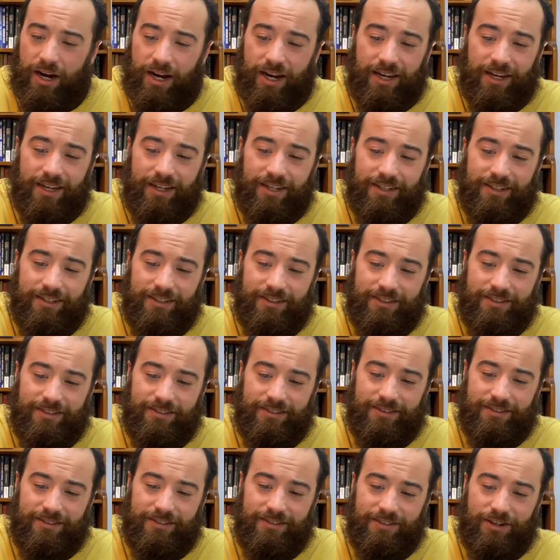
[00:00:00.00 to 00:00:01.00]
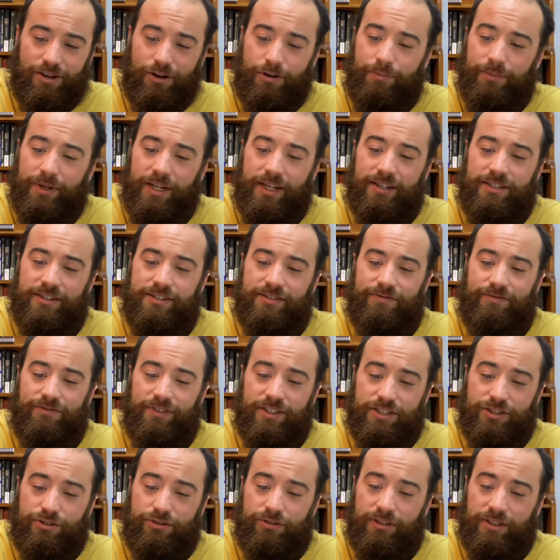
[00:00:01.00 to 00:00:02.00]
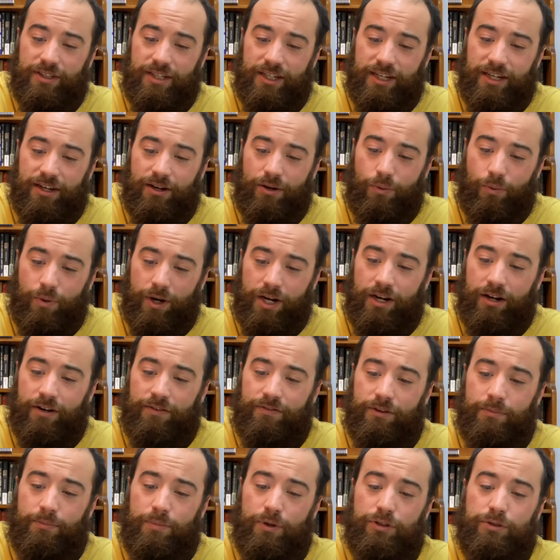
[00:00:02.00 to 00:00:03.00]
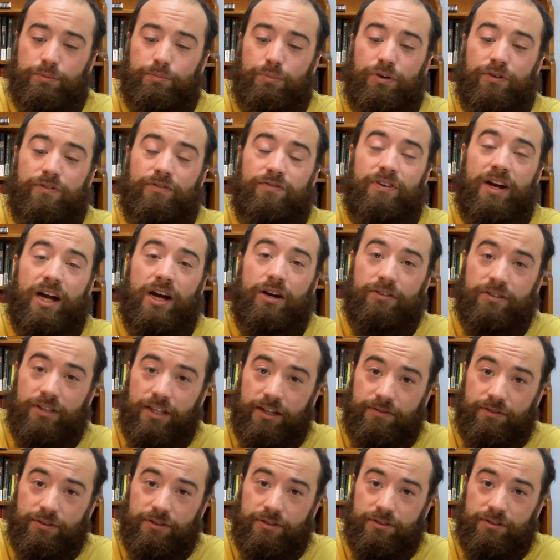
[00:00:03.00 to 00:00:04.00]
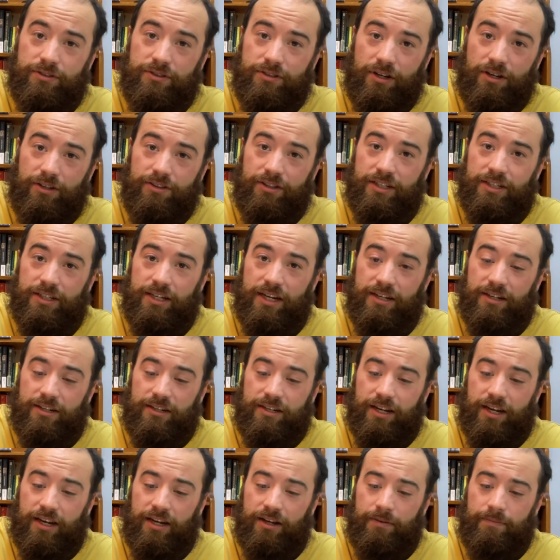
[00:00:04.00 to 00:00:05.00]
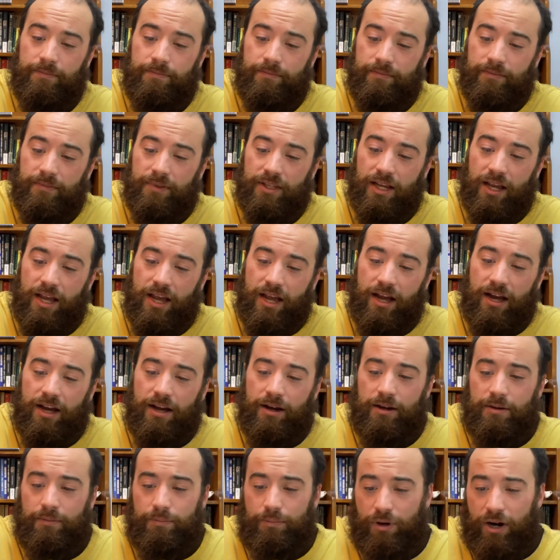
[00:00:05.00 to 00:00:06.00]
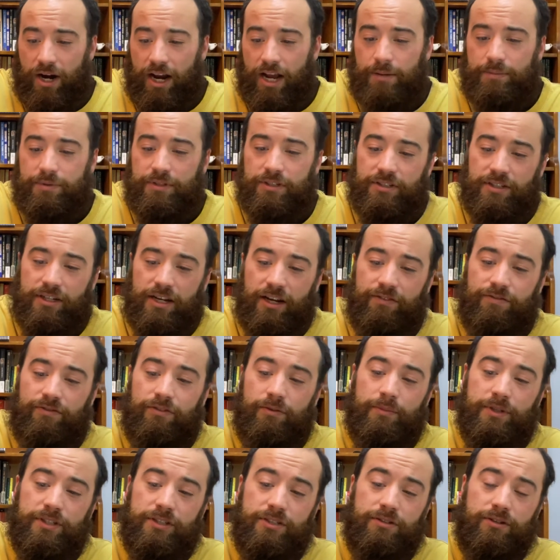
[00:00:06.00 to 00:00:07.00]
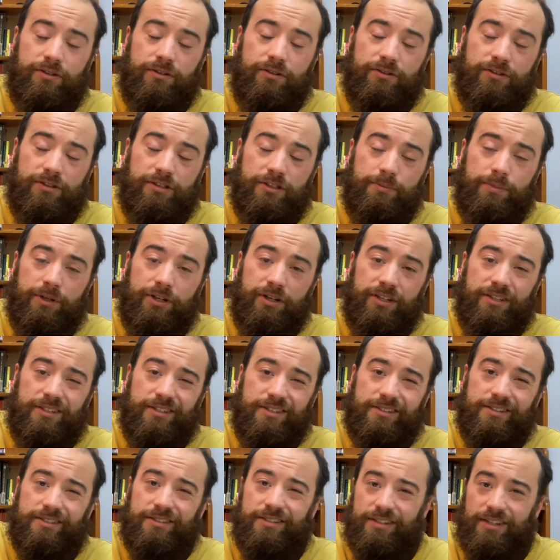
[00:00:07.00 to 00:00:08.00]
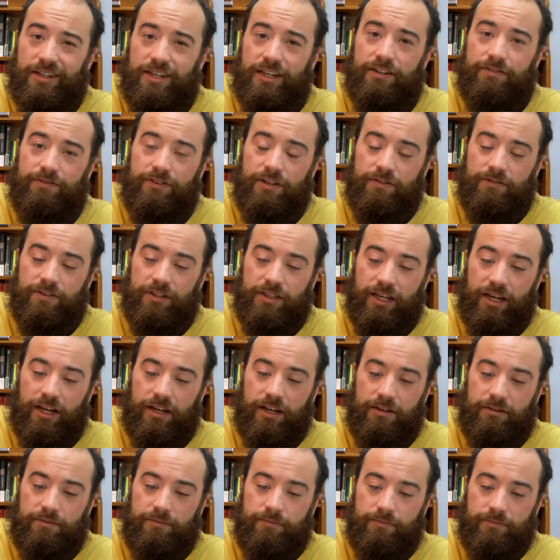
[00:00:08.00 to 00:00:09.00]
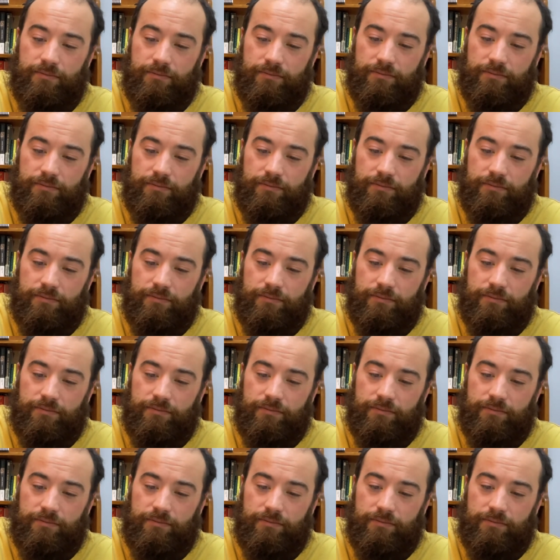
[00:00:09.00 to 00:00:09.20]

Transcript: by no means viscerally aware of the most profound levels on the day-to-day. Perhaps aside from mystical experiences, if even that.